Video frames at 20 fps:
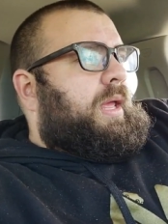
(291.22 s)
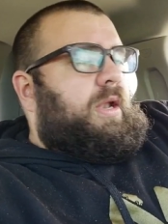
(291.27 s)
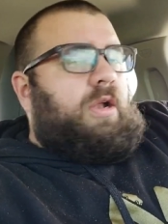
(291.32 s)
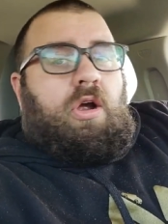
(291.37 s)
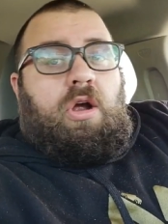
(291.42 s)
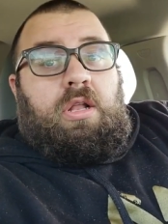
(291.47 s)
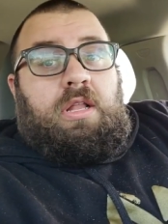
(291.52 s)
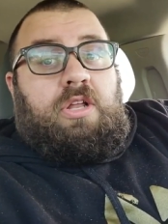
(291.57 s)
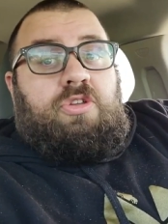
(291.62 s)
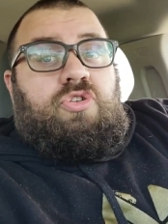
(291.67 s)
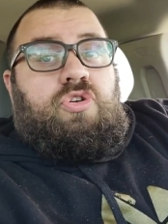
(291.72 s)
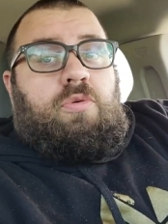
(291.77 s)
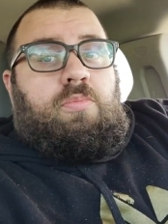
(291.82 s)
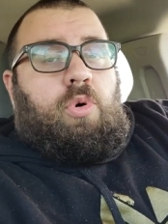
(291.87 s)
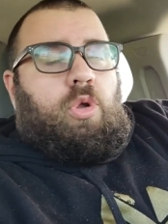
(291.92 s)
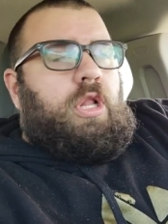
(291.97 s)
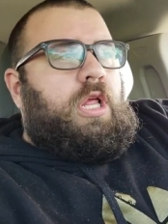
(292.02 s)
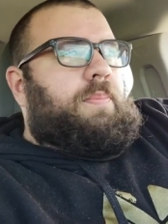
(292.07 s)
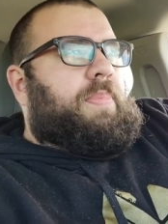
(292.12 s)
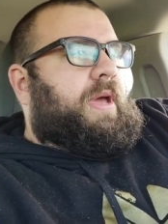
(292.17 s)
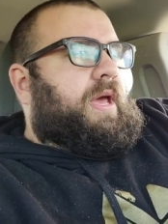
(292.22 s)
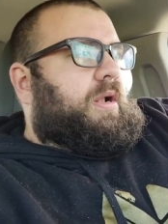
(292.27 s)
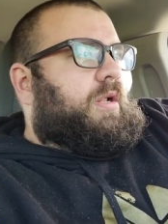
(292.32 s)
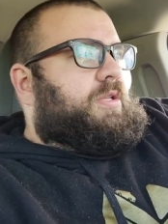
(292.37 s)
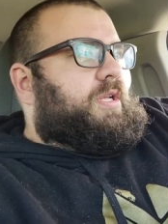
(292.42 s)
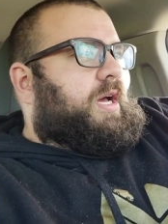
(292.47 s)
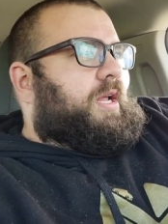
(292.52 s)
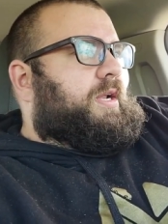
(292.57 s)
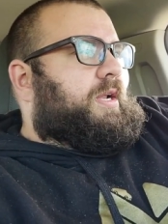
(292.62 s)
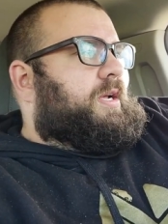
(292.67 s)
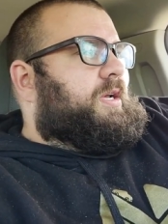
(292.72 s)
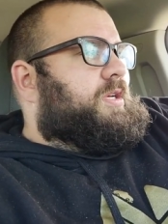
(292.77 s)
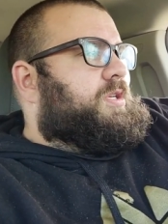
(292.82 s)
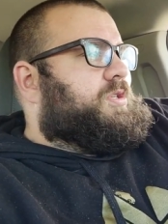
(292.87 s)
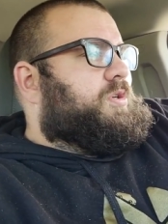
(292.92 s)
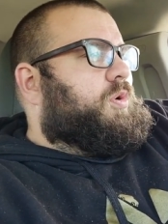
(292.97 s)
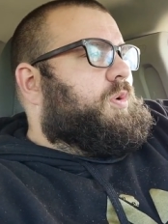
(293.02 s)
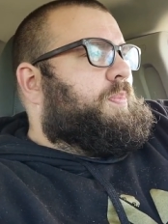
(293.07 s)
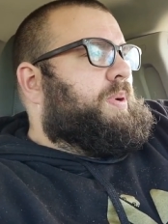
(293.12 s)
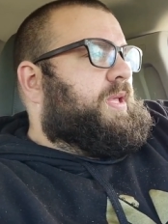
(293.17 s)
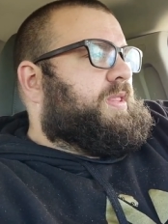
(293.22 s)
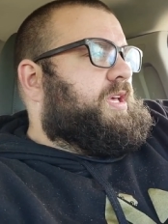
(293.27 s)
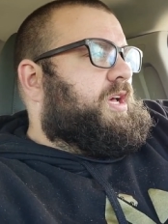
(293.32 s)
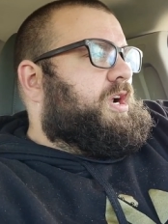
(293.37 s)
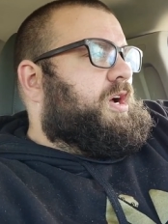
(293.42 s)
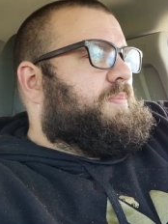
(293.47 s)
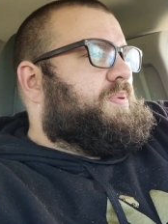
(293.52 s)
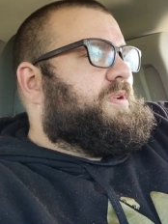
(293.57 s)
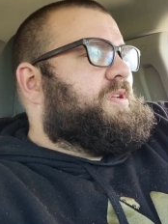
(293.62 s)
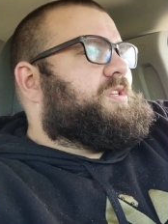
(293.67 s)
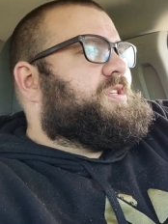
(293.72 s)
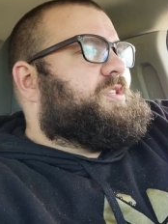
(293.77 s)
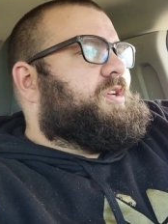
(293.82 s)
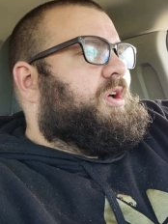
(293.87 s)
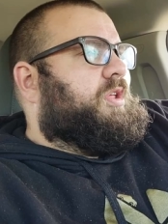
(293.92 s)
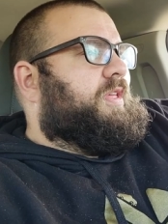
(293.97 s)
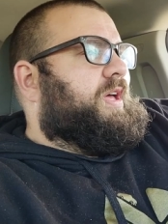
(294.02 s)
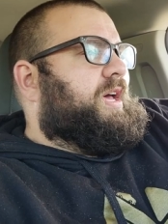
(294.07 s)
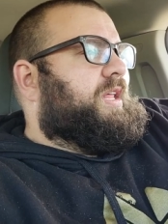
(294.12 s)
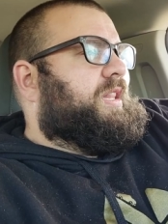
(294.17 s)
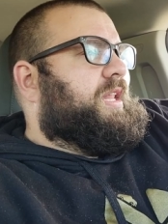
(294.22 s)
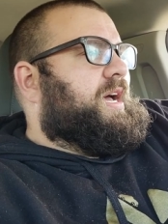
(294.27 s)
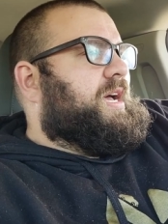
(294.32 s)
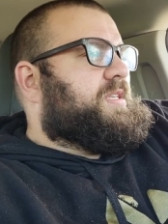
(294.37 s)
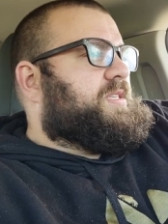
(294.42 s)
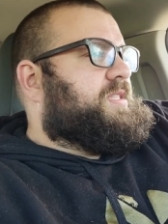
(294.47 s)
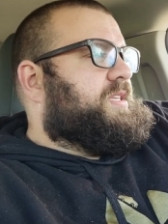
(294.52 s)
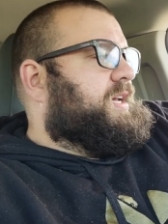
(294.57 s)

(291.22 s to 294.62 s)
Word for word: and our electrical mole panel done. So we'll pick that up and install that last